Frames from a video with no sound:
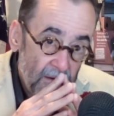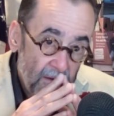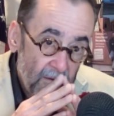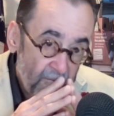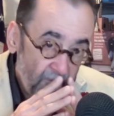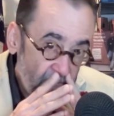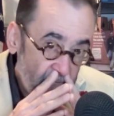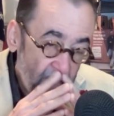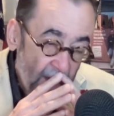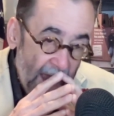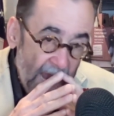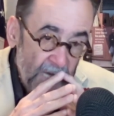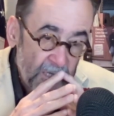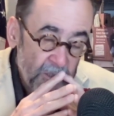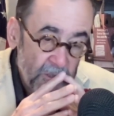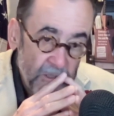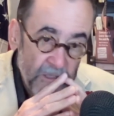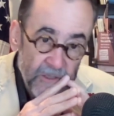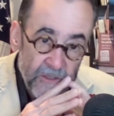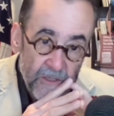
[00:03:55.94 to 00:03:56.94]

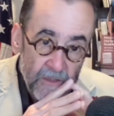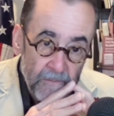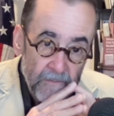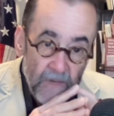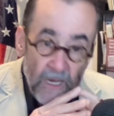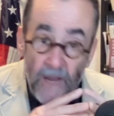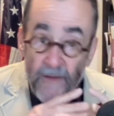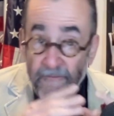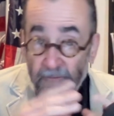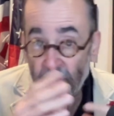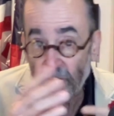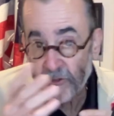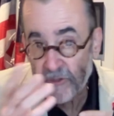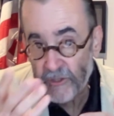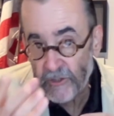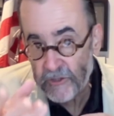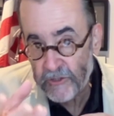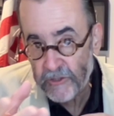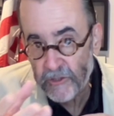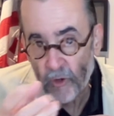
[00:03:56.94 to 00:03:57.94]
Fascism
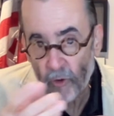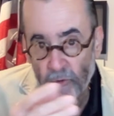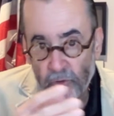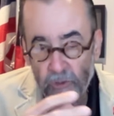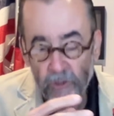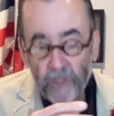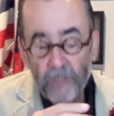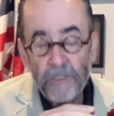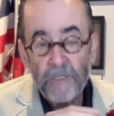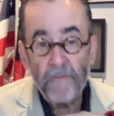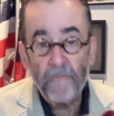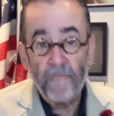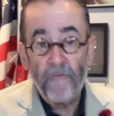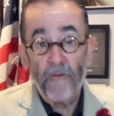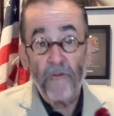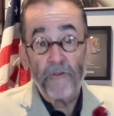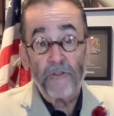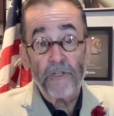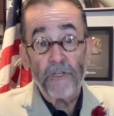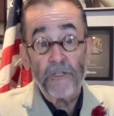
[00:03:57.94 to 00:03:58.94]
versus socialism
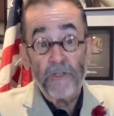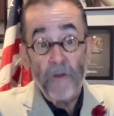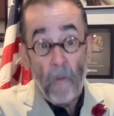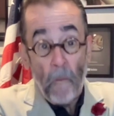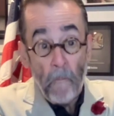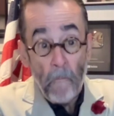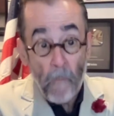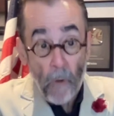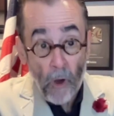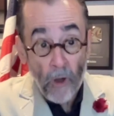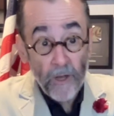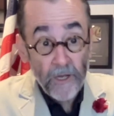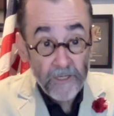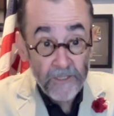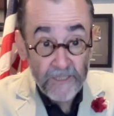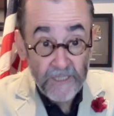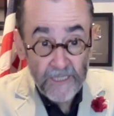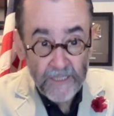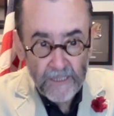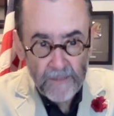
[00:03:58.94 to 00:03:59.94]
versus
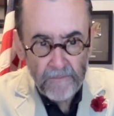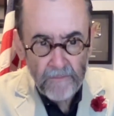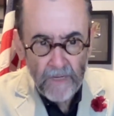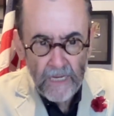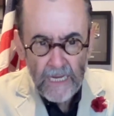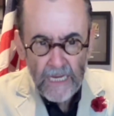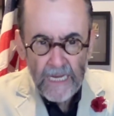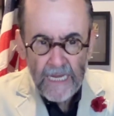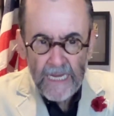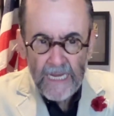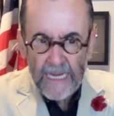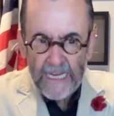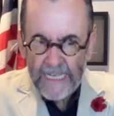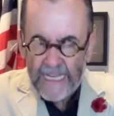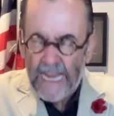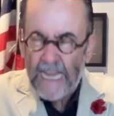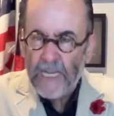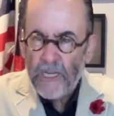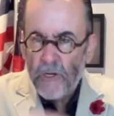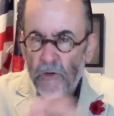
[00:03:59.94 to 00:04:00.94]
Marxism?
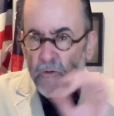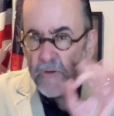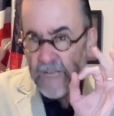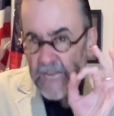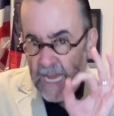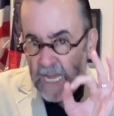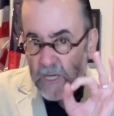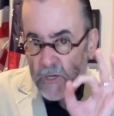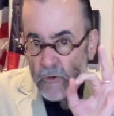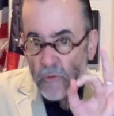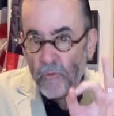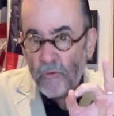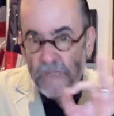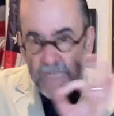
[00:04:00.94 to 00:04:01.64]
Can you, can you